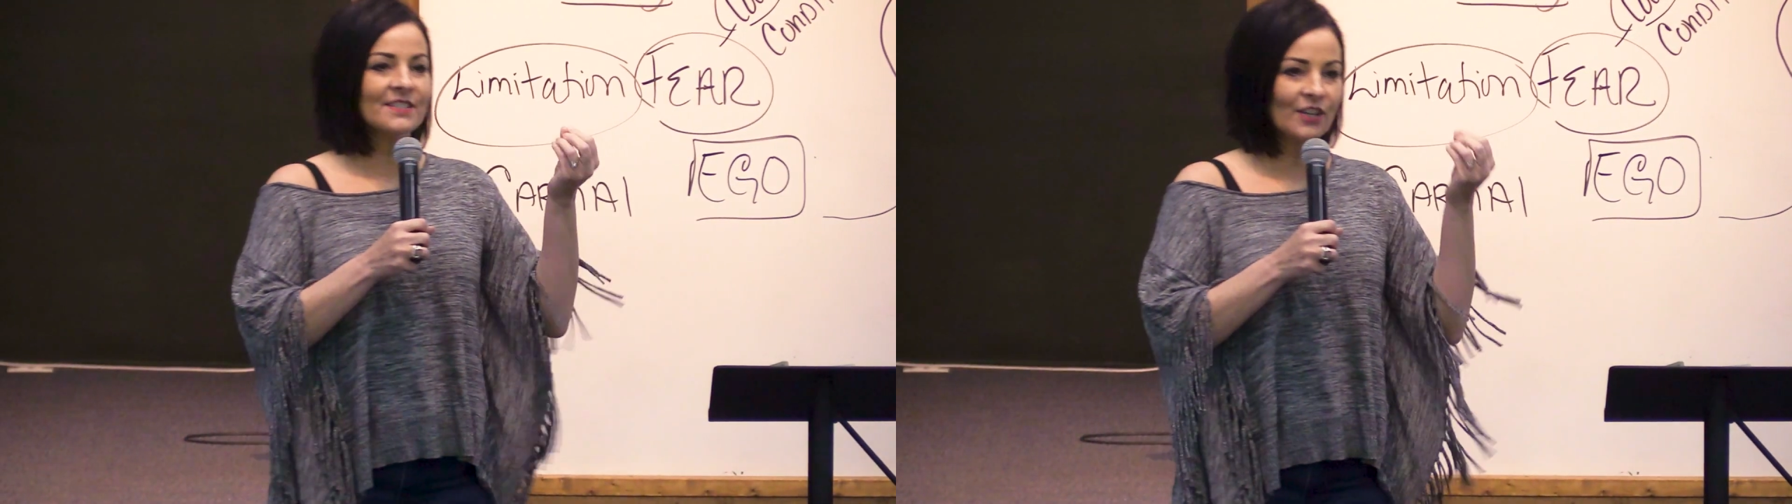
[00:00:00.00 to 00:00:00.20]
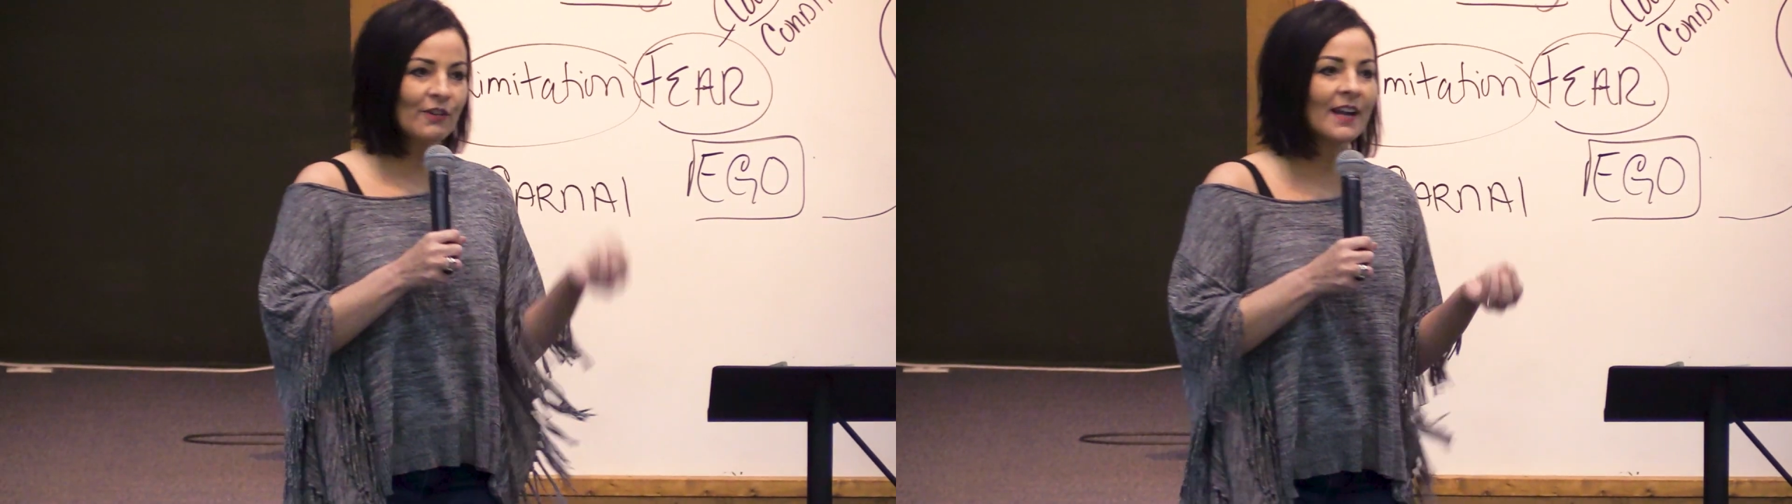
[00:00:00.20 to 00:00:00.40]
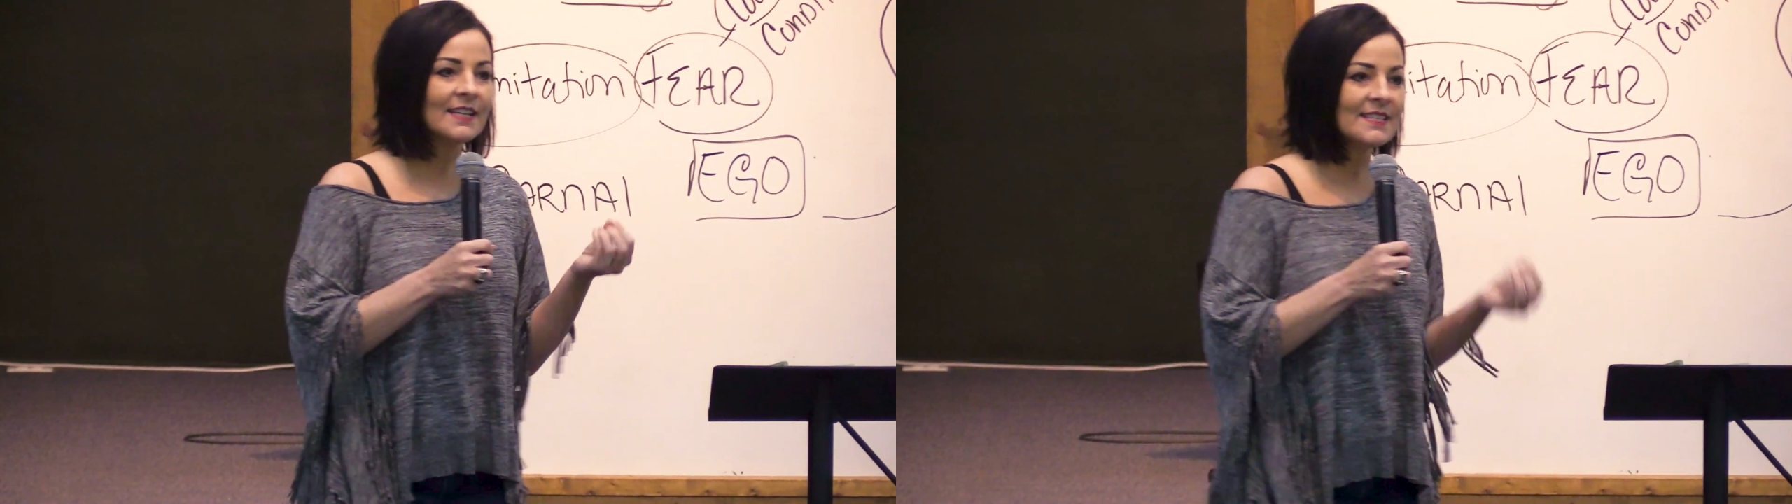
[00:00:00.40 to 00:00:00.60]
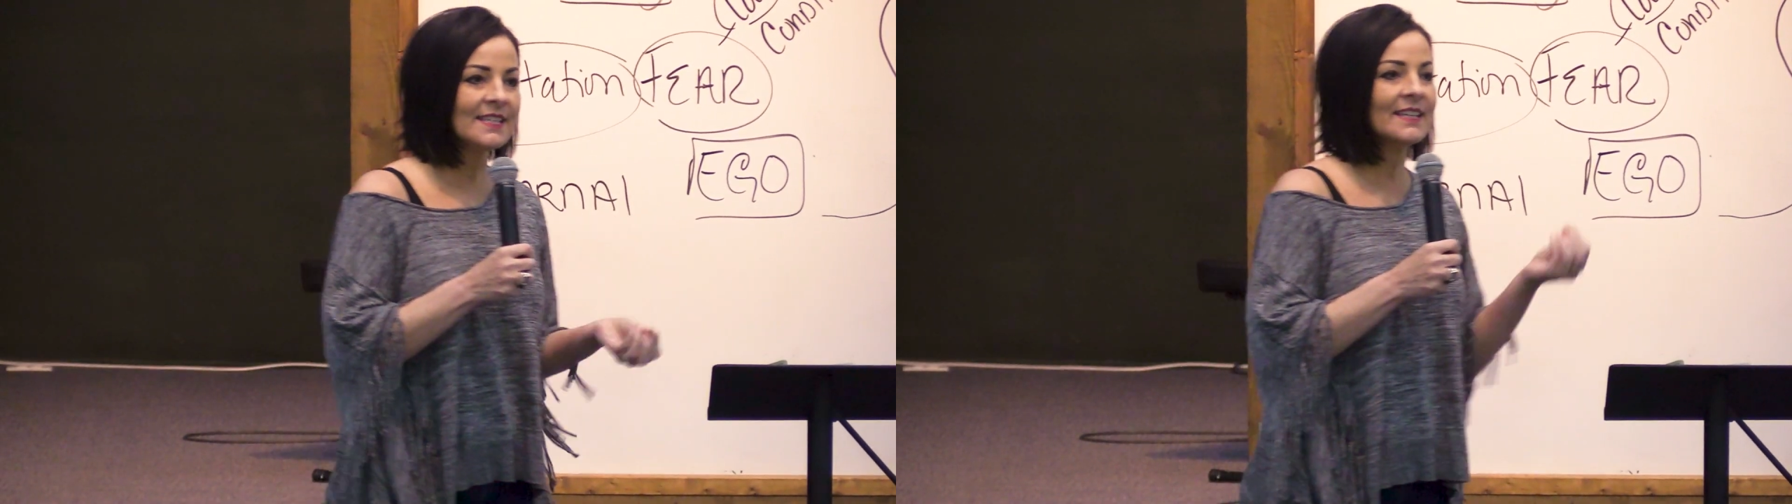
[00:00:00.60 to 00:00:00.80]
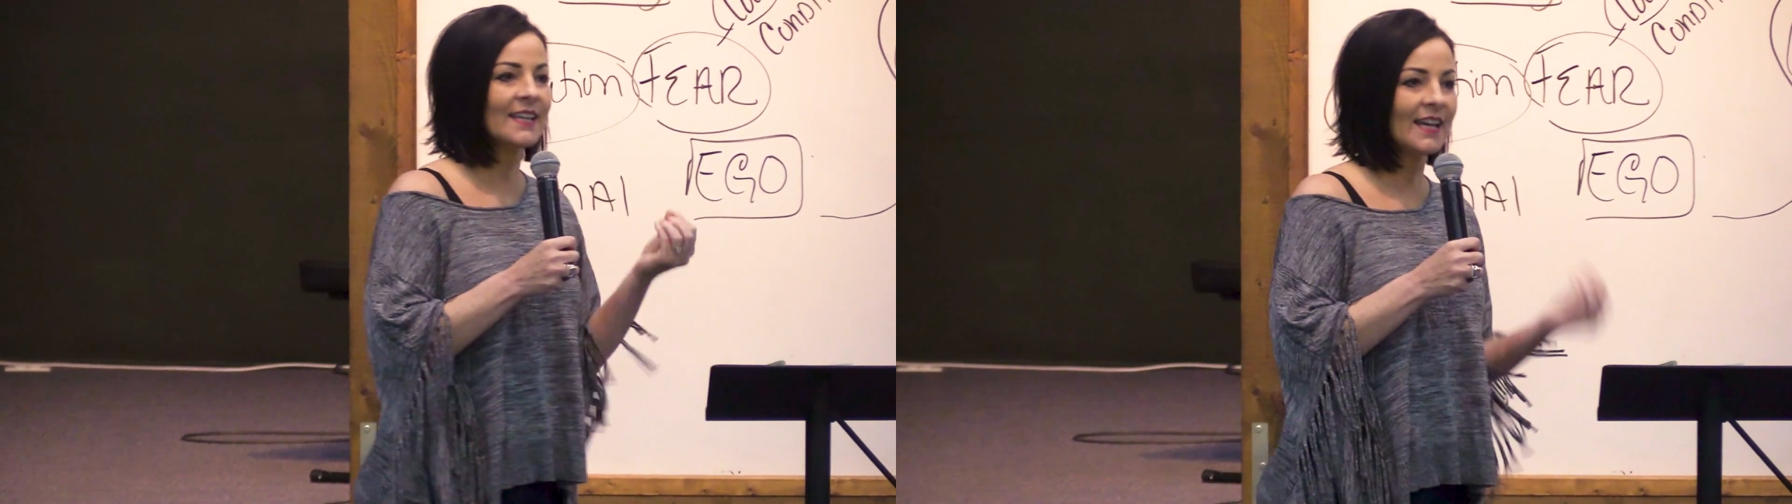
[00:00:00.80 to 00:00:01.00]
the Christ
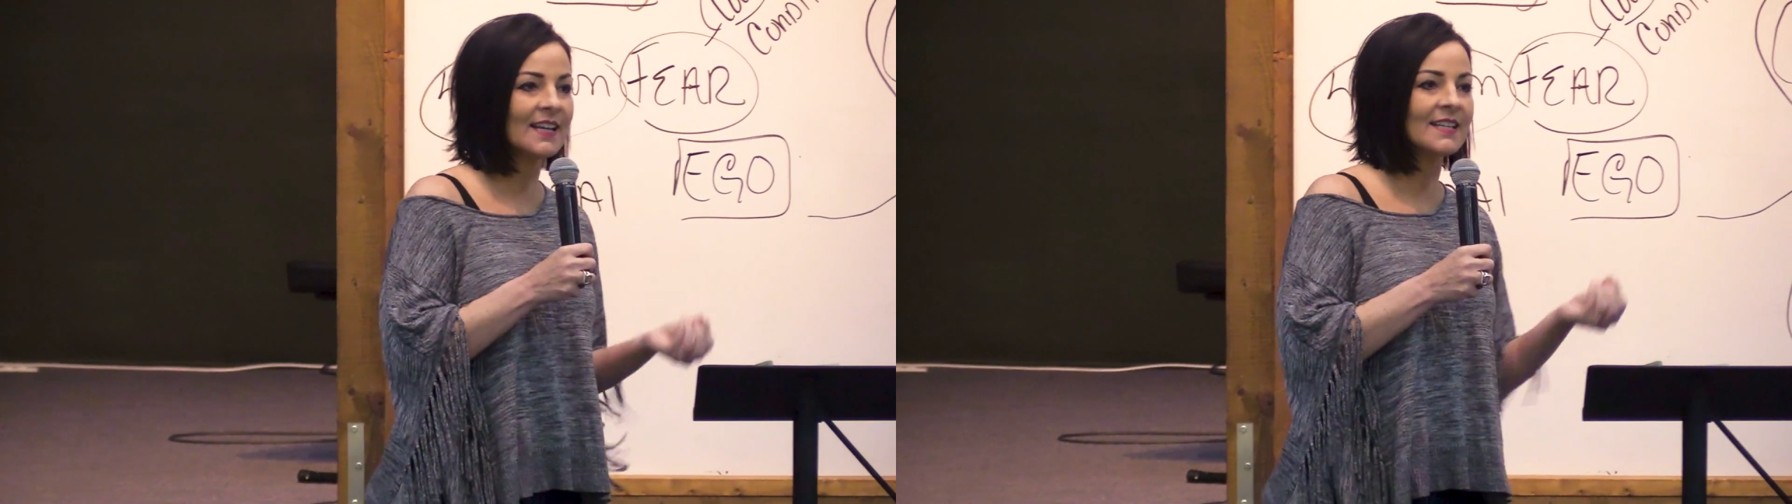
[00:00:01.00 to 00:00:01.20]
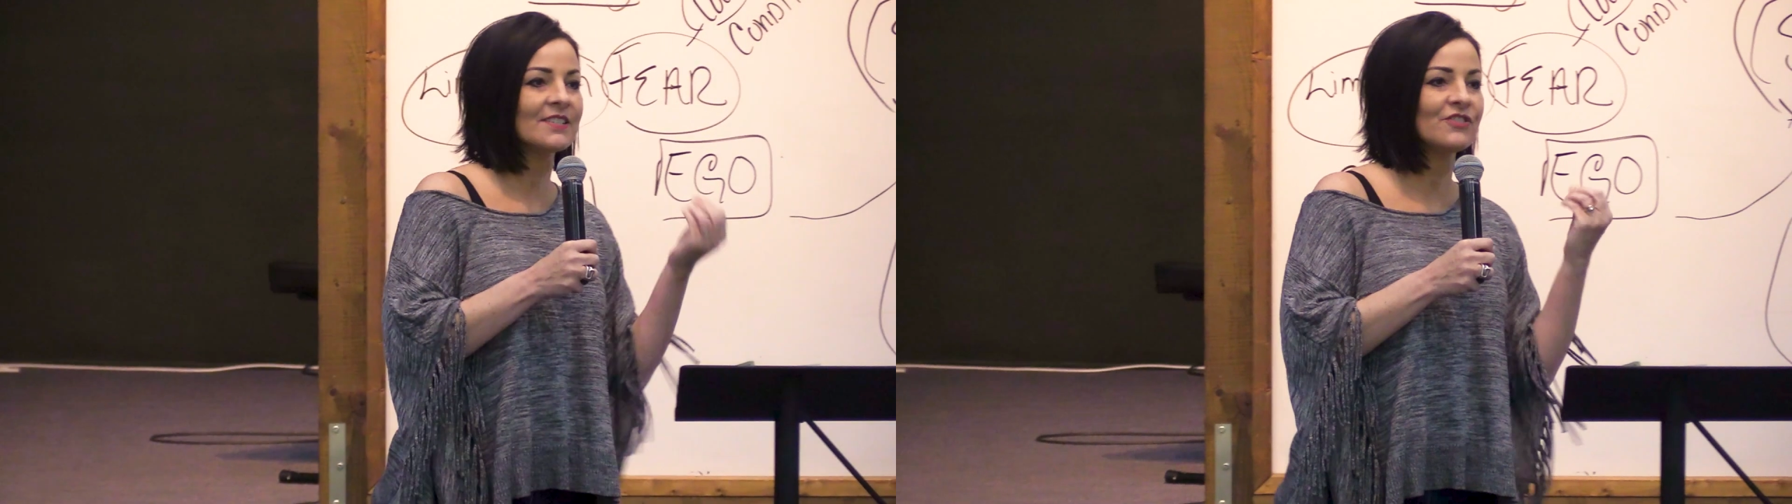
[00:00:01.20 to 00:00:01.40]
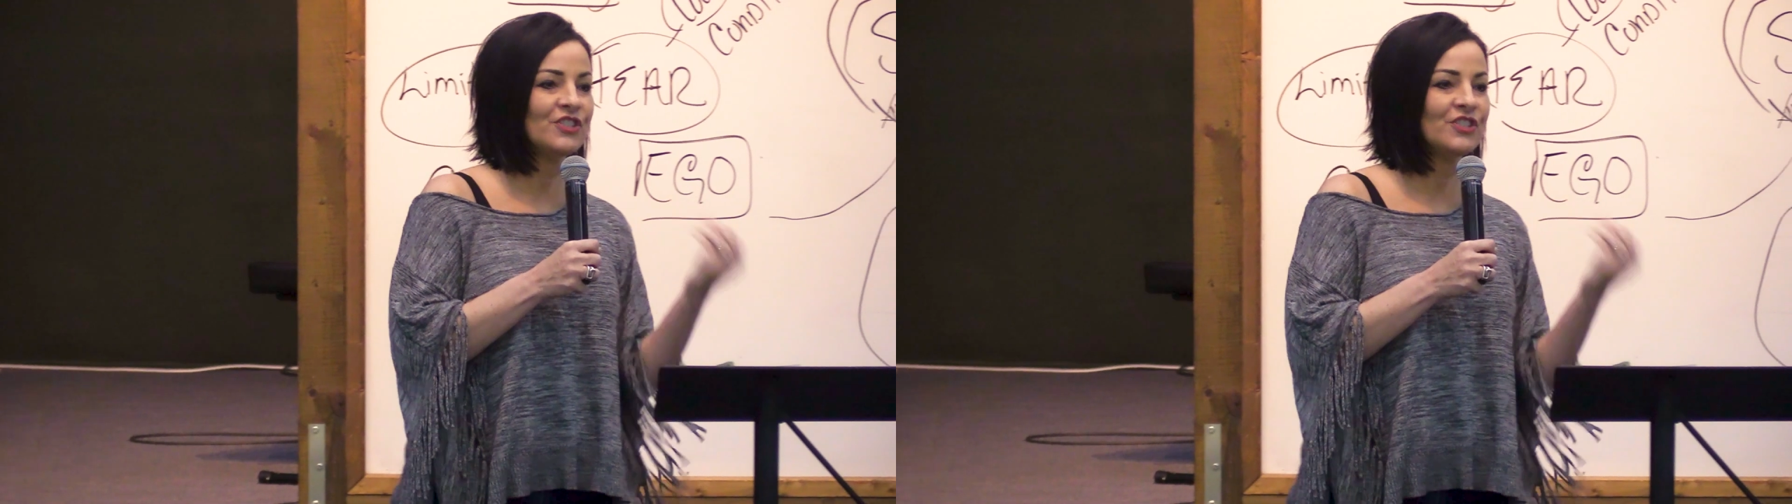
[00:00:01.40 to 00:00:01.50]
in us,